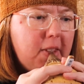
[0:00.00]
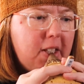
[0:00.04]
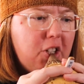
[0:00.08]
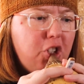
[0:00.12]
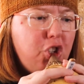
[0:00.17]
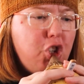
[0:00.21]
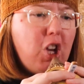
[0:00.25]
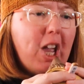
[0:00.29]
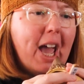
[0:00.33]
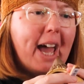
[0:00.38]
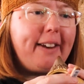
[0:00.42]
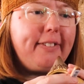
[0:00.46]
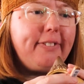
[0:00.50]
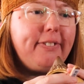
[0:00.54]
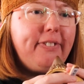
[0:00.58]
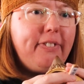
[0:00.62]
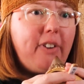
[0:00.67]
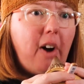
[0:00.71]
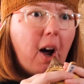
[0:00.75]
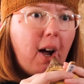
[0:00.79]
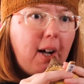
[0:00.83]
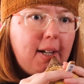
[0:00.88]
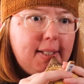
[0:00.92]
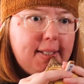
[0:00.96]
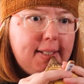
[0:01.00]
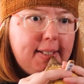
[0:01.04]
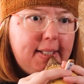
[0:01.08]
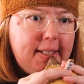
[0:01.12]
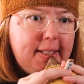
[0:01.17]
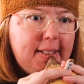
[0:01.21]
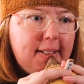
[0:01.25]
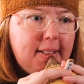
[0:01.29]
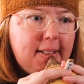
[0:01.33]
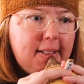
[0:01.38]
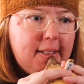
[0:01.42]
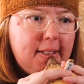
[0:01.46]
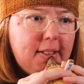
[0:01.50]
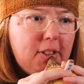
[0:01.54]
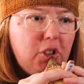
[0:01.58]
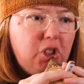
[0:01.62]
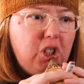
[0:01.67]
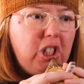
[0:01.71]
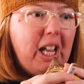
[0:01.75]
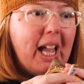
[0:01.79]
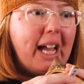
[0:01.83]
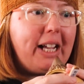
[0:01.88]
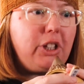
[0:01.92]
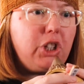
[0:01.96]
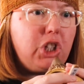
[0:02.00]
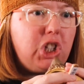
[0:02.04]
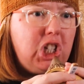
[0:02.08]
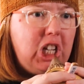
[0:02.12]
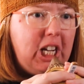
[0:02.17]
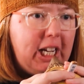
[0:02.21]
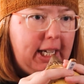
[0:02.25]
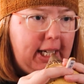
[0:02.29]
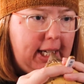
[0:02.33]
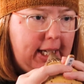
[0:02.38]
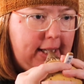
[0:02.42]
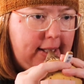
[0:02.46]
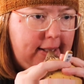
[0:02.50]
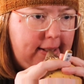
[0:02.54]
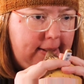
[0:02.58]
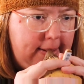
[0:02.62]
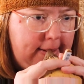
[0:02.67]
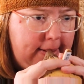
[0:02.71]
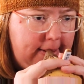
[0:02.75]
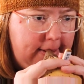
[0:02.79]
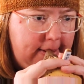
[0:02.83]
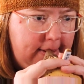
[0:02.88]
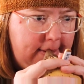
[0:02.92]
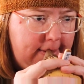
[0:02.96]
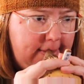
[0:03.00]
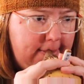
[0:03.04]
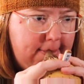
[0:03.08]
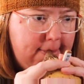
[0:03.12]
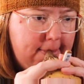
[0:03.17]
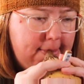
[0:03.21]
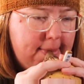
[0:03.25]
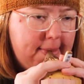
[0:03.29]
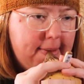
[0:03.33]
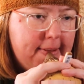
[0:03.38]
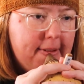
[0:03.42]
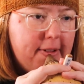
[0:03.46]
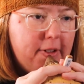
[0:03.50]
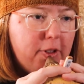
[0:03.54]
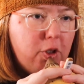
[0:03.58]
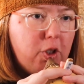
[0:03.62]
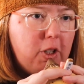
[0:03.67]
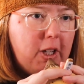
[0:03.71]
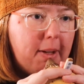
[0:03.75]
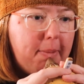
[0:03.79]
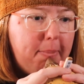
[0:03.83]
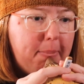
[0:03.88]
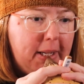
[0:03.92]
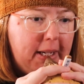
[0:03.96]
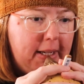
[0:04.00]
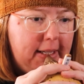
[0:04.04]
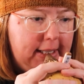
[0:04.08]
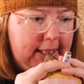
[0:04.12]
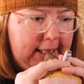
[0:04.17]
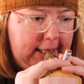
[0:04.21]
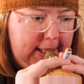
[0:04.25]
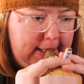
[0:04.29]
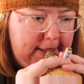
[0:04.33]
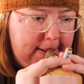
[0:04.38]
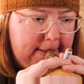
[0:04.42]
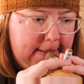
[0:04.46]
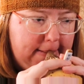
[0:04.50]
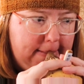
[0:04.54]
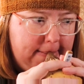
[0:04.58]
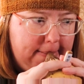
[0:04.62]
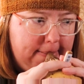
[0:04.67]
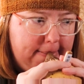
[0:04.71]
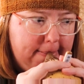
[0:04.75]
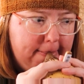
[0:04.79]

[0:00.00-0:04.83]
She had foxes. She had chickens. She had bunnies.